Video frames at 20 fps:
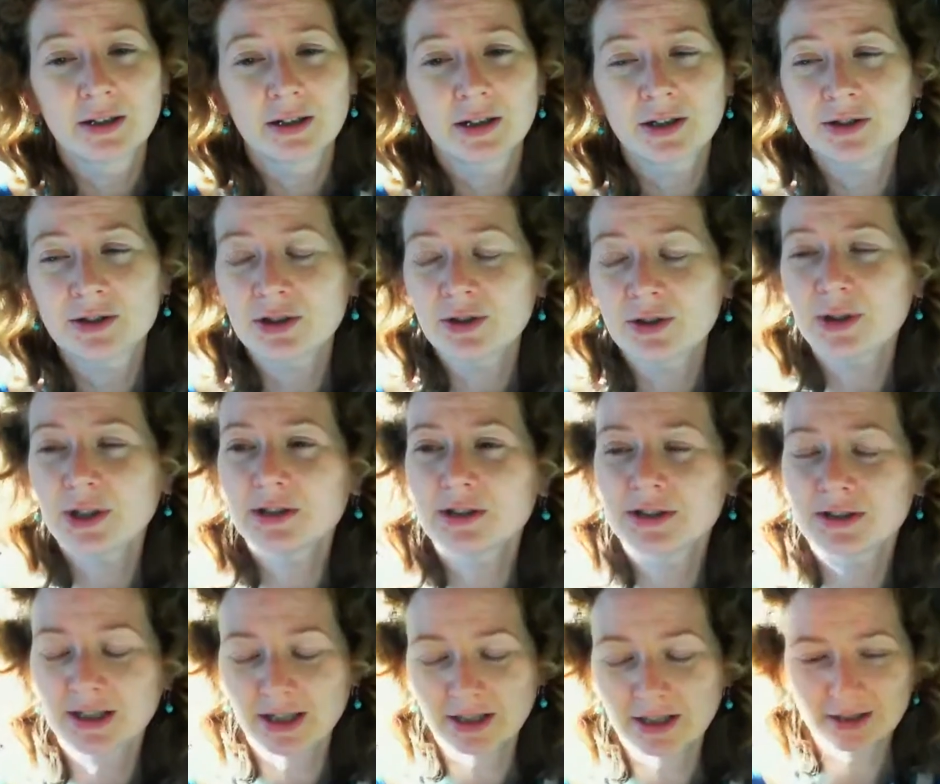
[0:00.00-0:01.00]
I just don't
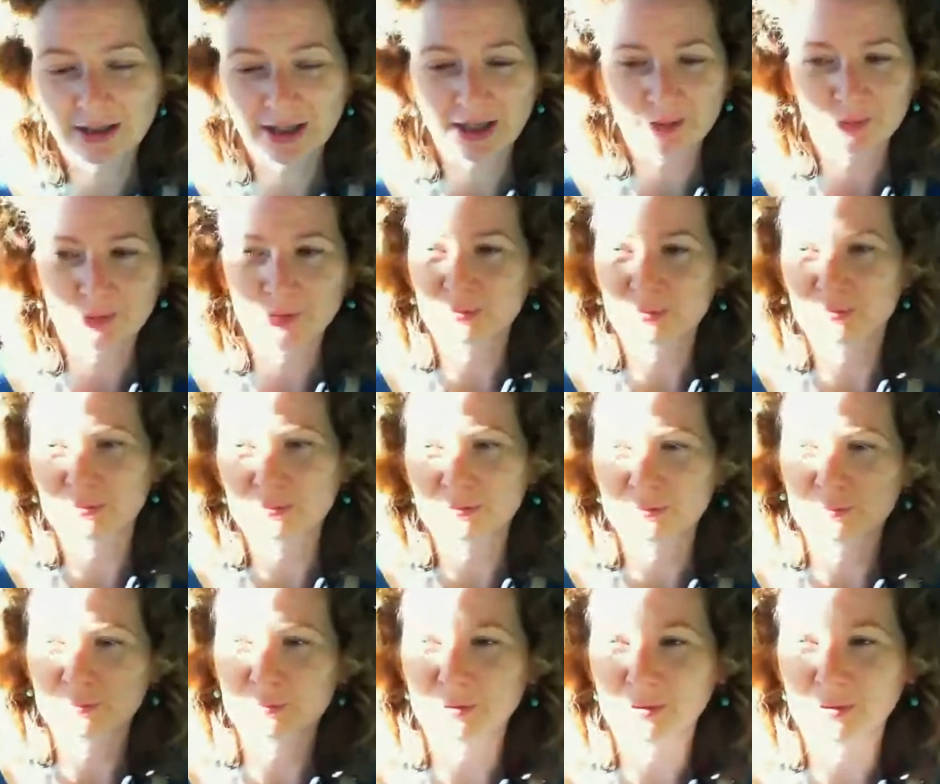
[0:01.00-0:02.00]
understand how it
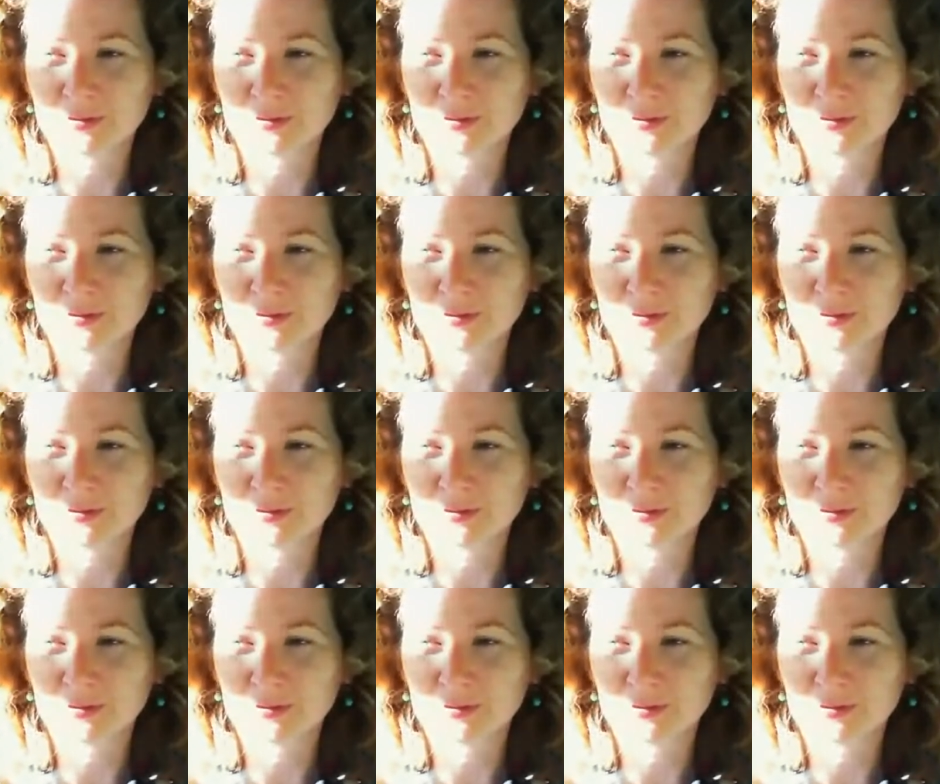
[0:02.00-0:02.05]
all.